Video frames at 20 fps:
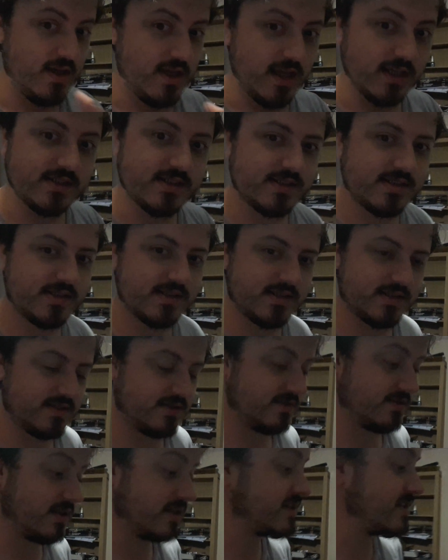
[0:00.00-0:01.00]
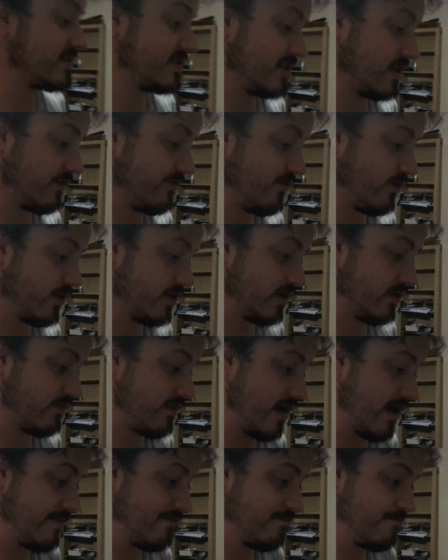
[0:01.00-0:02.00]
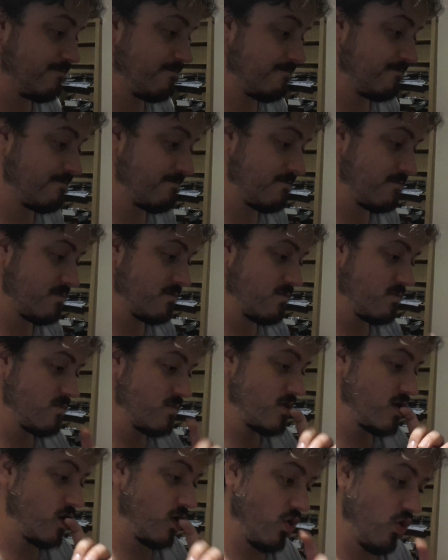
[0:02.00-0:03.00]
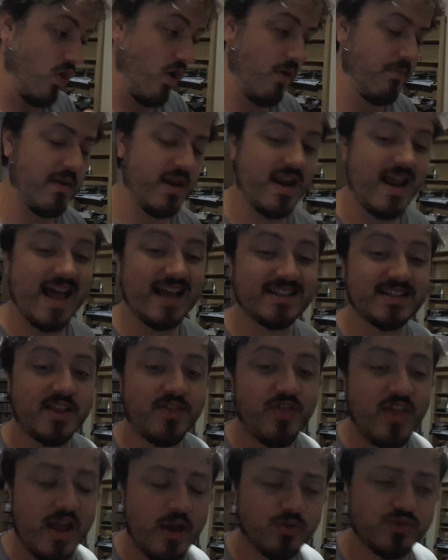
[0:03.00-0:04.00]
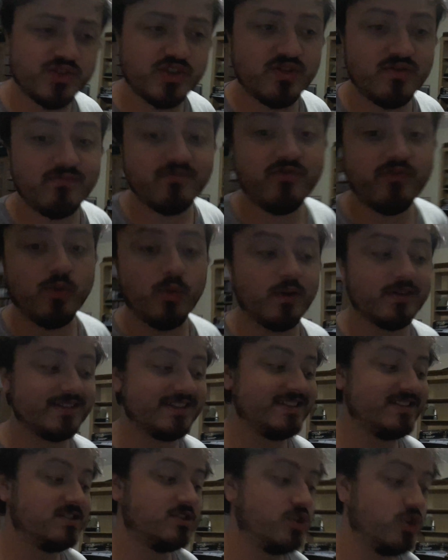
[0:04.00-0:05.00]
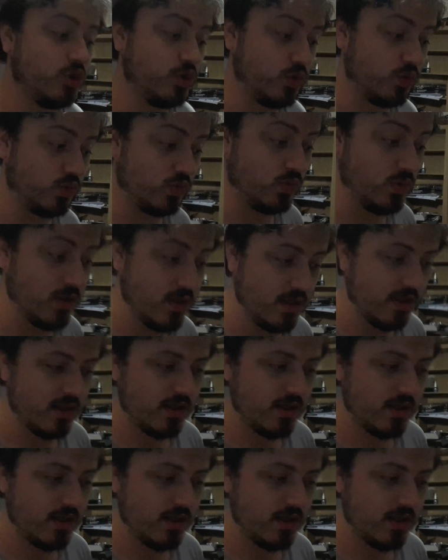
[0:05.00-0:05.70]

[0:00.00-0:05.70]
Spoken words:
here's a statistic for you, right? Corbyn has 1,042